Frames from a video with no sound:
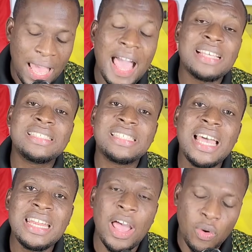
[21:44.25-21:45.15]
and
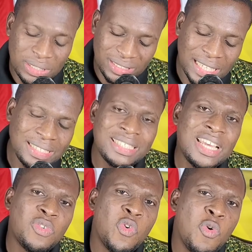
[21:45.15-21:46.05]
sana or starting
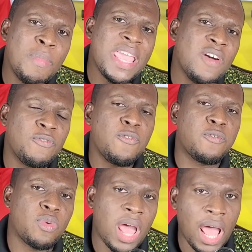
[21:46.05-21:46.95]
and obey
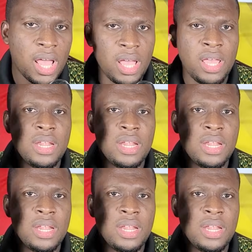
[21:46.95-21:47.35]
fufra,